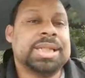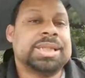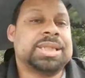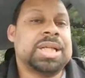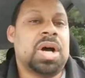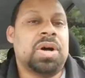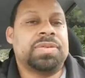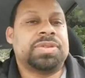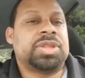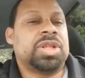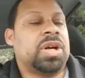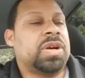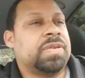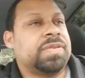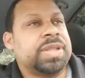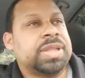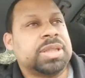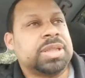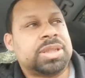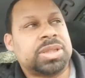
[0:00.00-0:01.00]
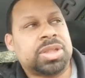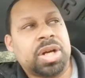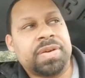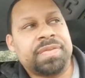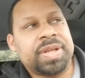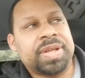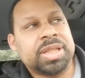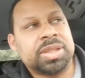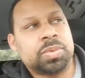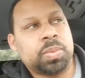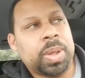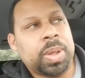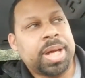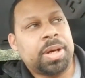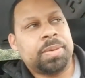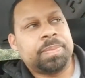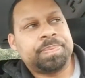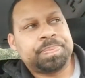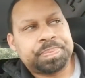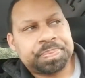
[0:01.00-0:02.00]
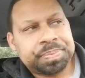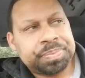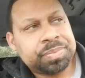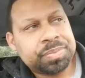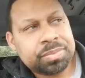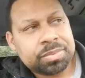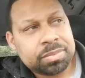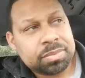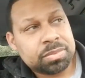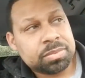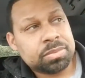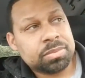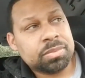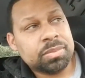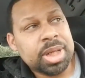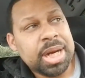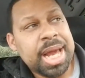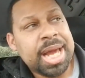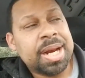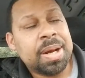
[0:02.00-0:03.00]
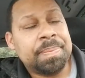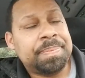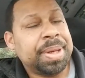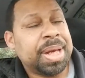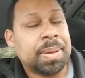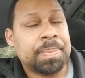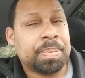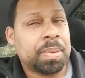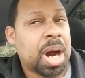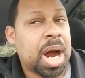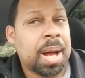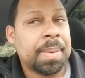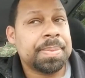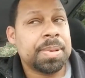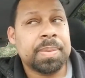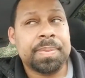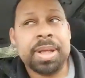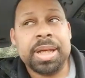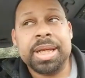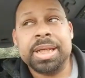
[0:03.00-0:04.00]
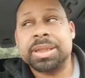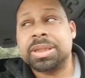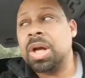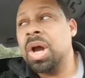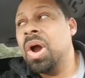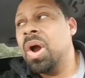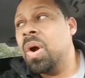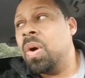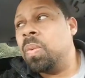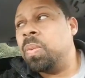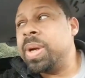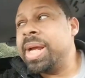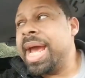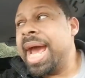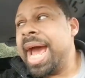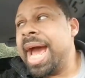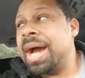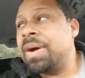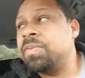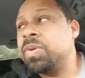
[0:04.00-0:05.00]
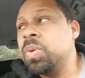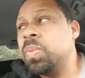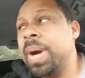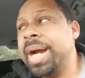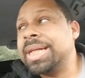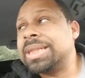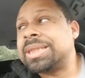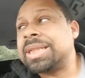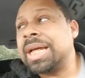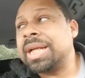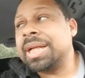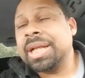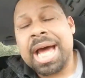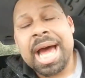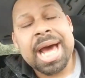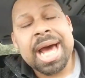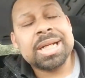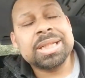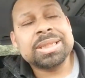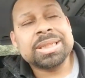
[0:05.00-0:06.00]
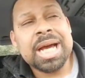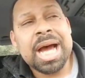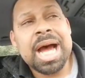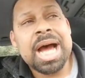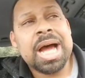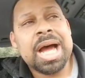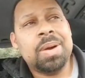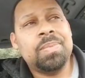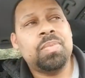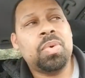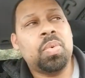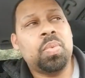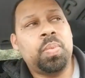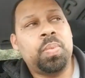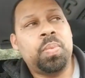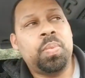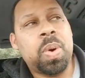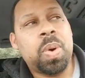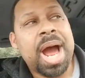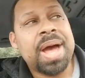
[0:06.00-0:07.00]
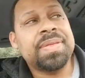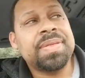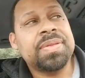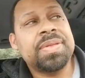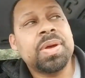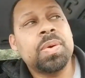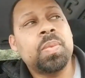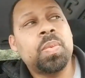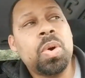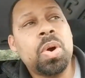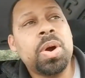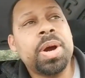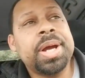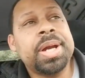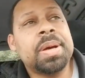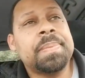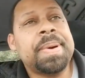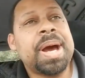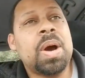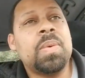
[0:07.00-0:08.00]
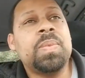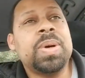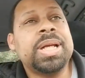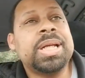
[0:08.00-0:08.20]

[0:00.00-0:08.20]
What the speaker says: self-serving as well. And a big problem is we waste a lot of time rather than worrying about what